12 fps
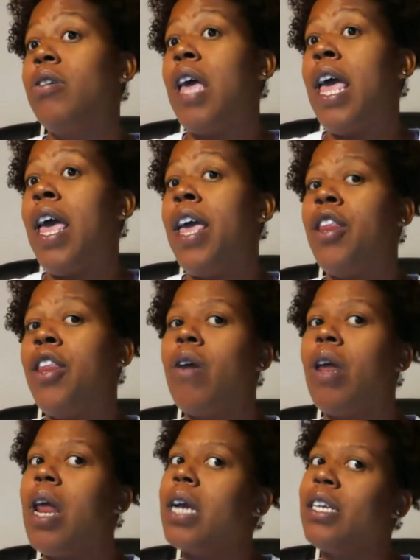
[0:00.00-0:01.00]
and you can
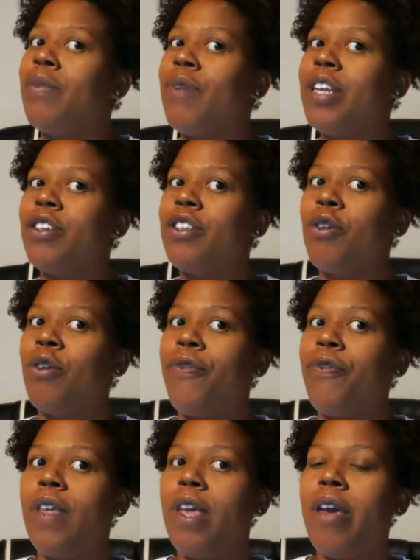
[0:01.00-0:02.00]
actually register
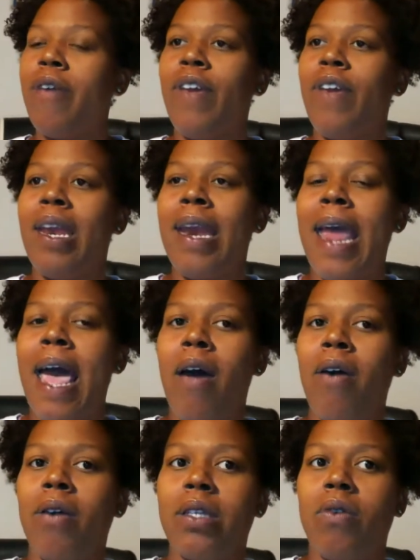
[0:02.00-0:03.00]
for the event now,
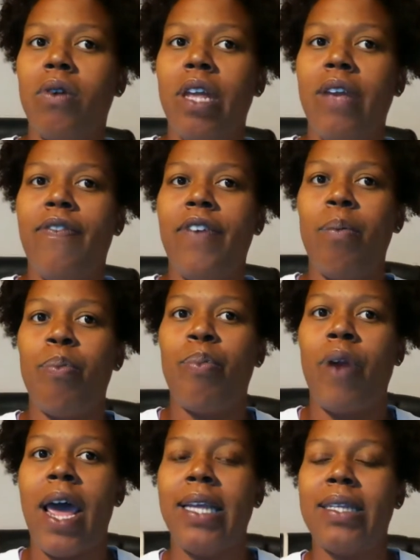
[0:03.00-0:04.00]
and it's on
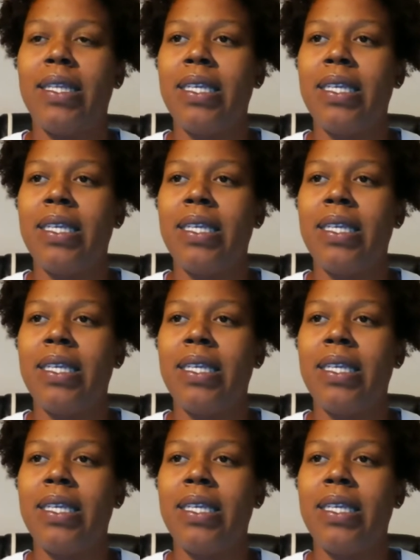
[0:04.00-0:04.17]
Eventbrite.